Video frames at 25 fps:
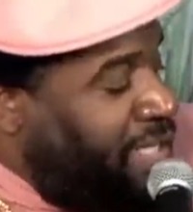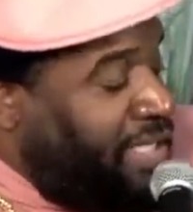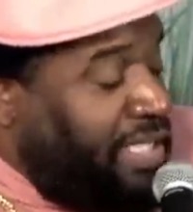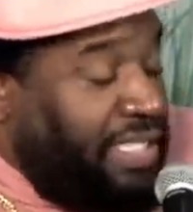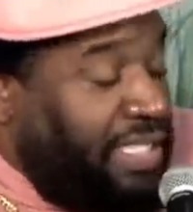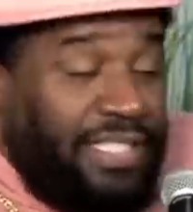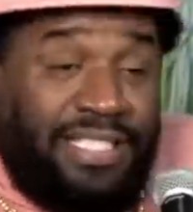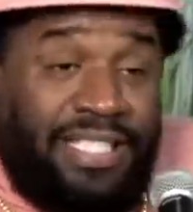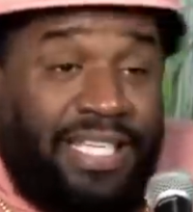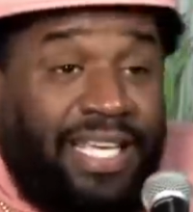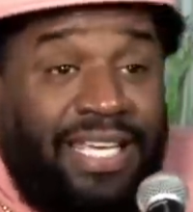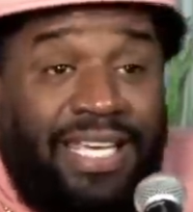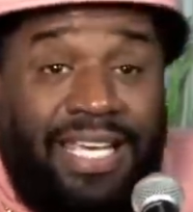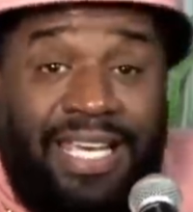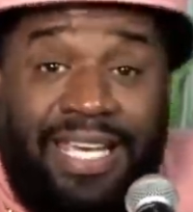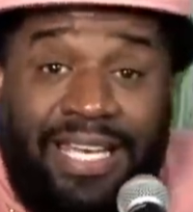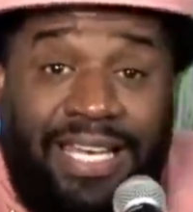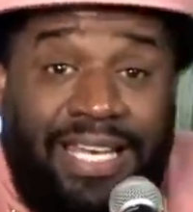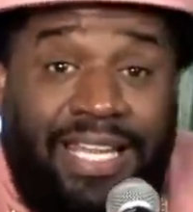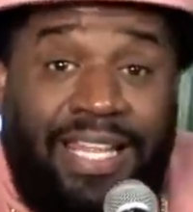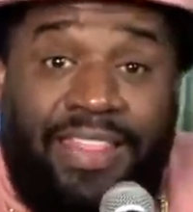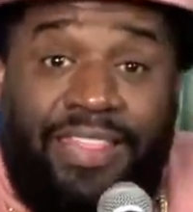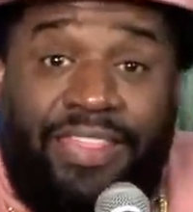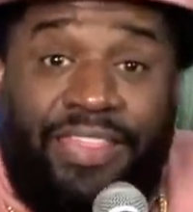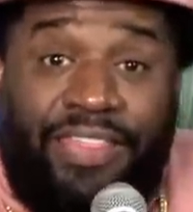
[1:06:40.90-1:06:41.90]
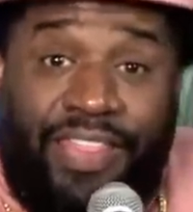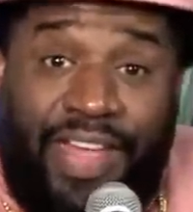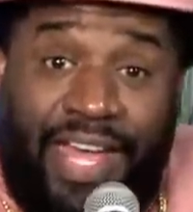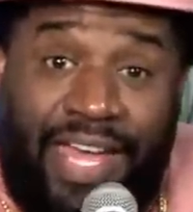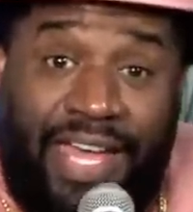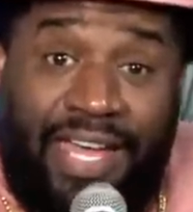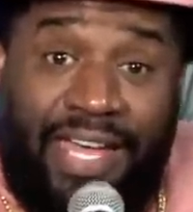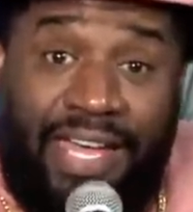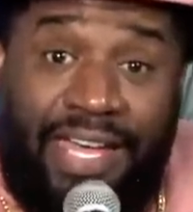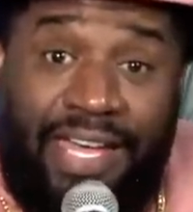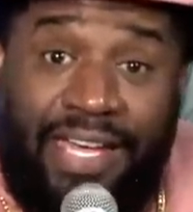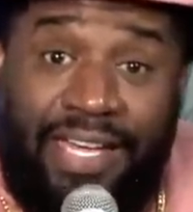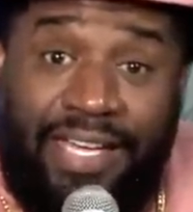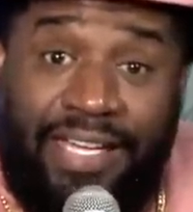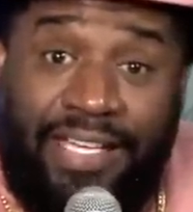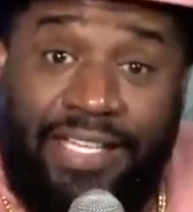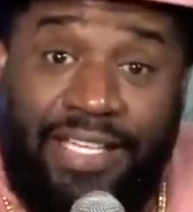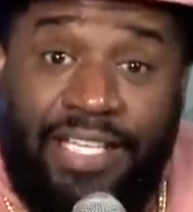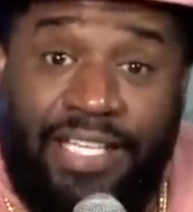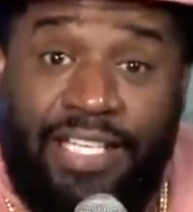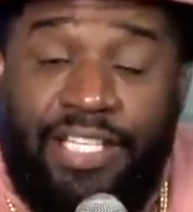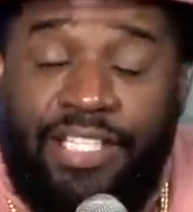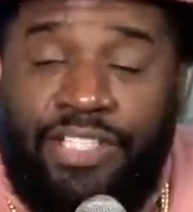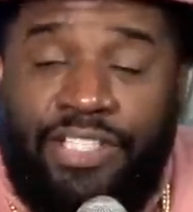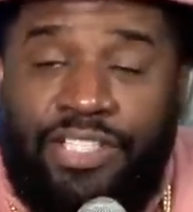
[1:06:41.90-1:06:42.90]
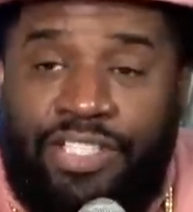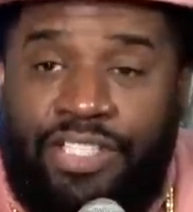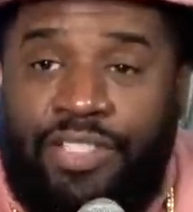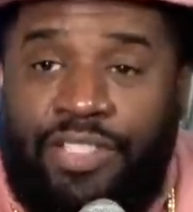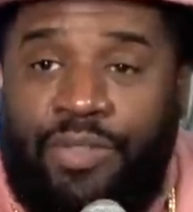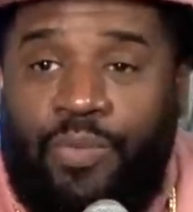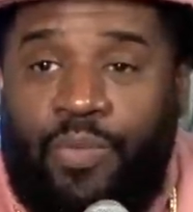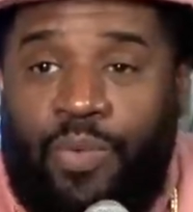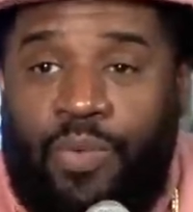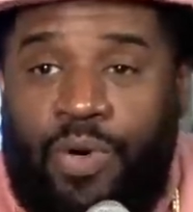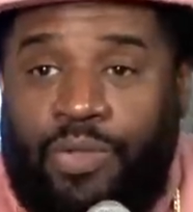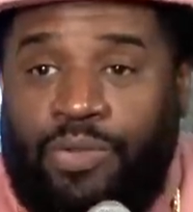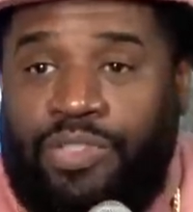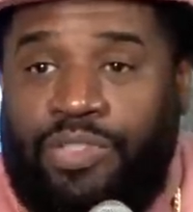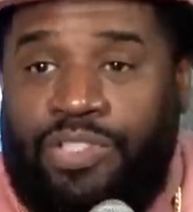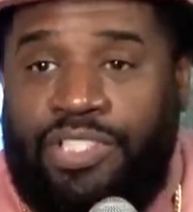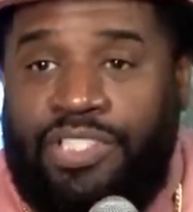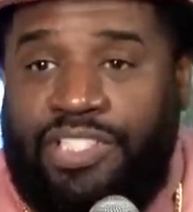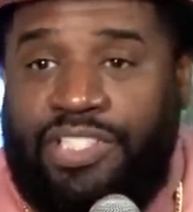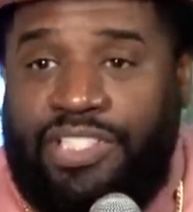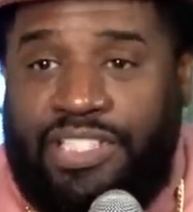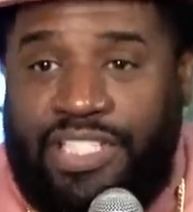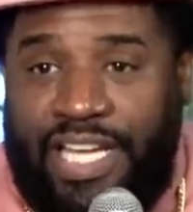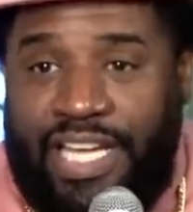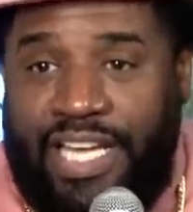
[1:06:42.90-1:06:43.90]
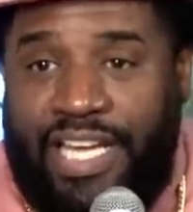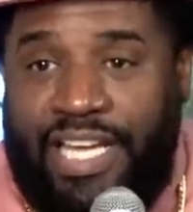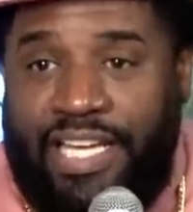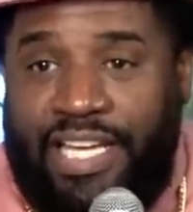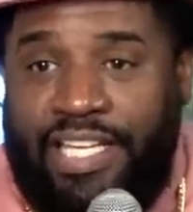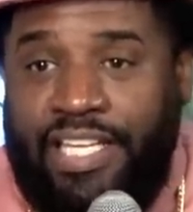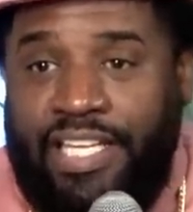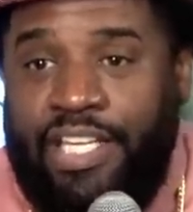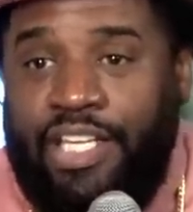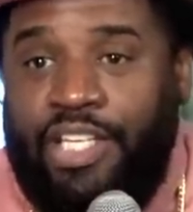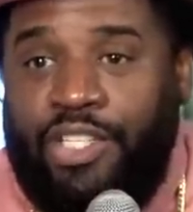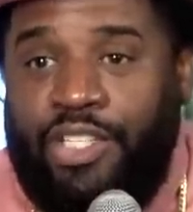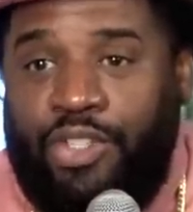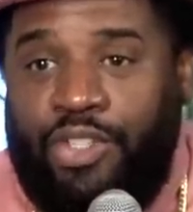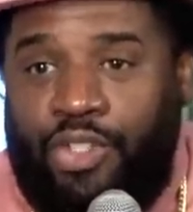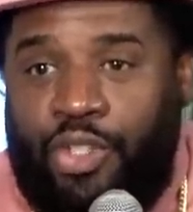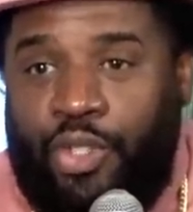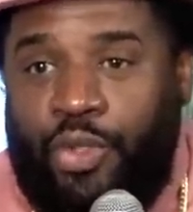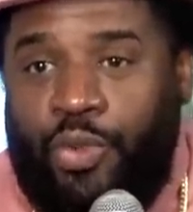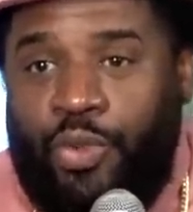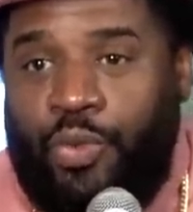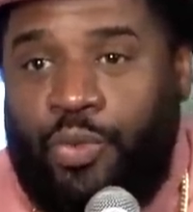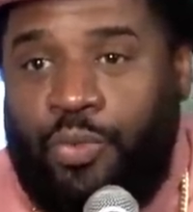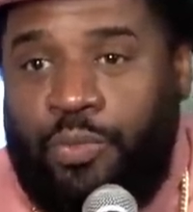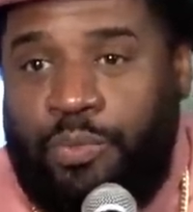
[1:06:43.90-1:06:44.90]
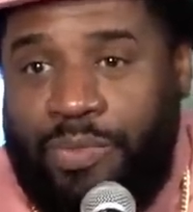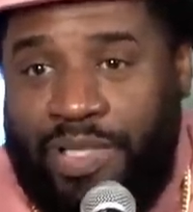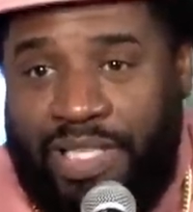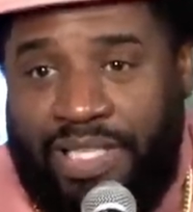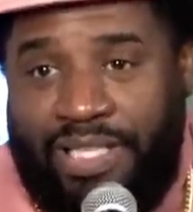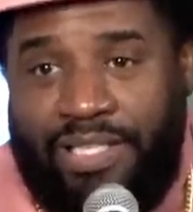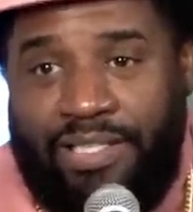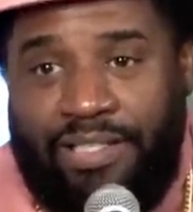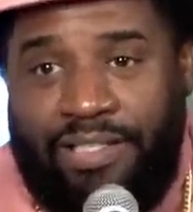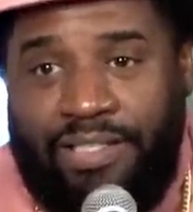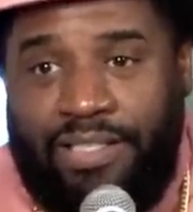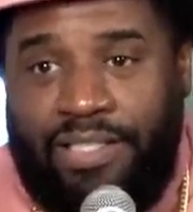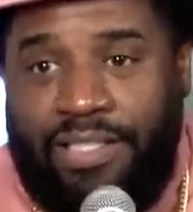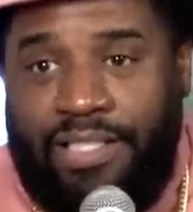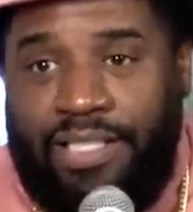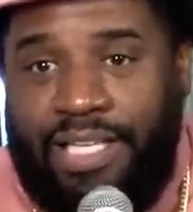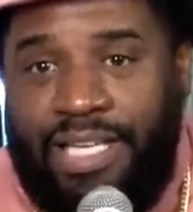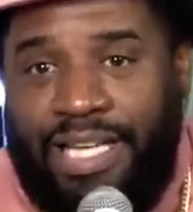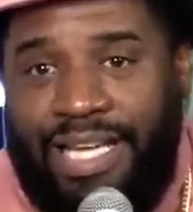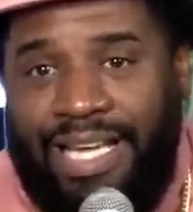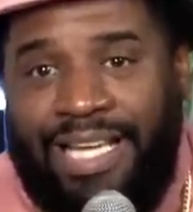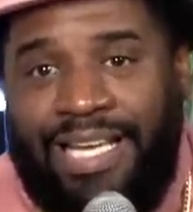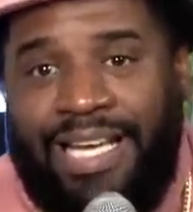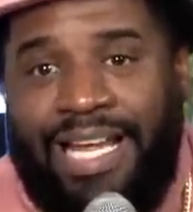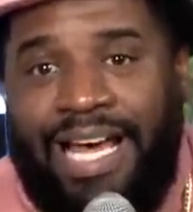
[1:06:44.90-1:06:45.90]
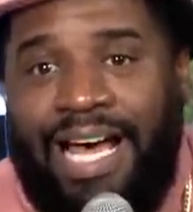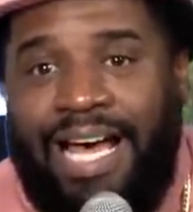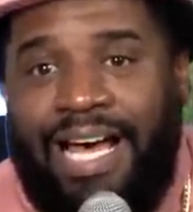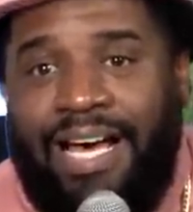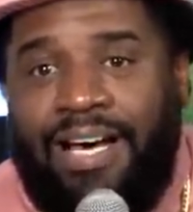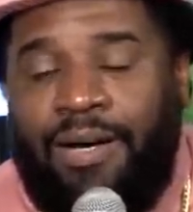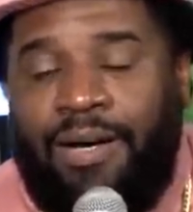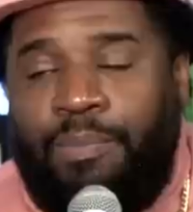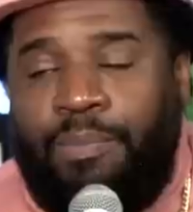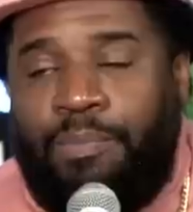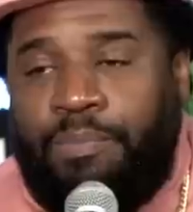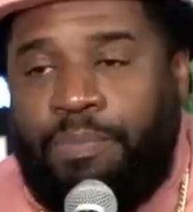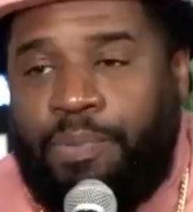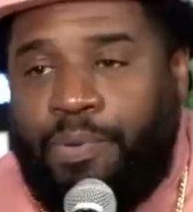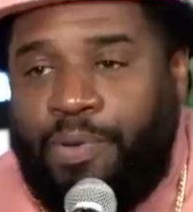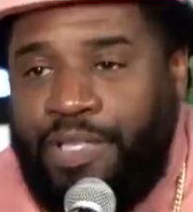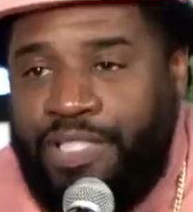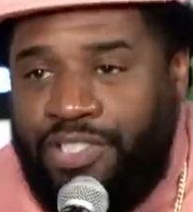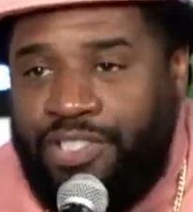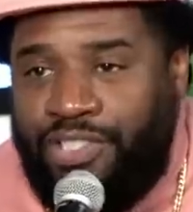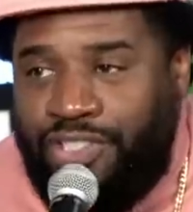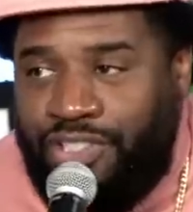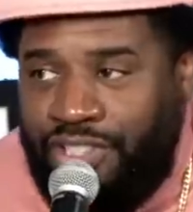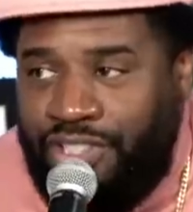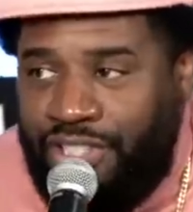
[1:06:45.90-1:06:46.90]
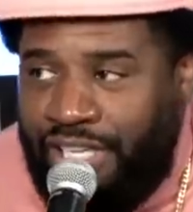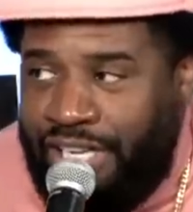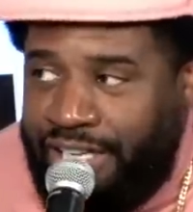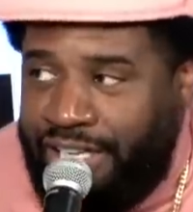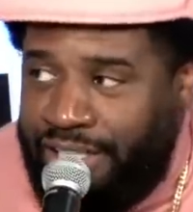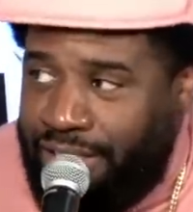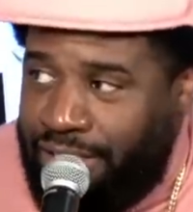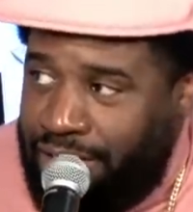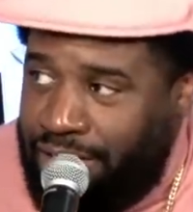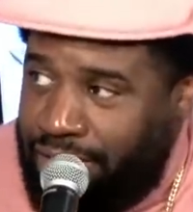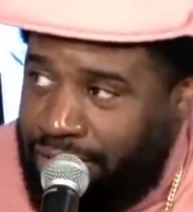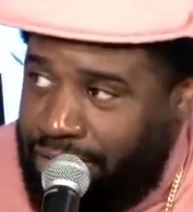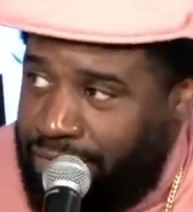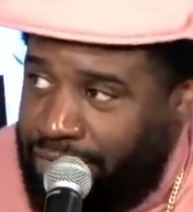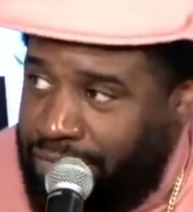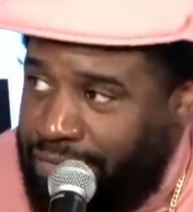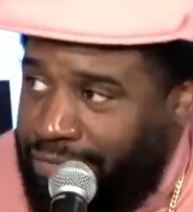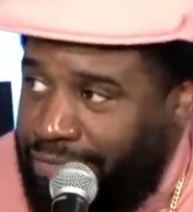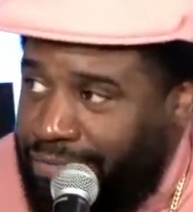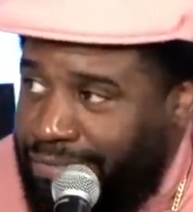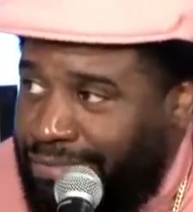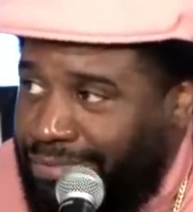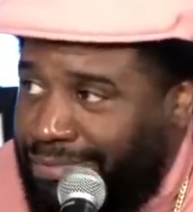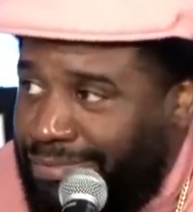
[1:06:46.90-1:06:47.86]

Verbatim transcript: A bitch can say anything she want to say to me, and I appreciate it.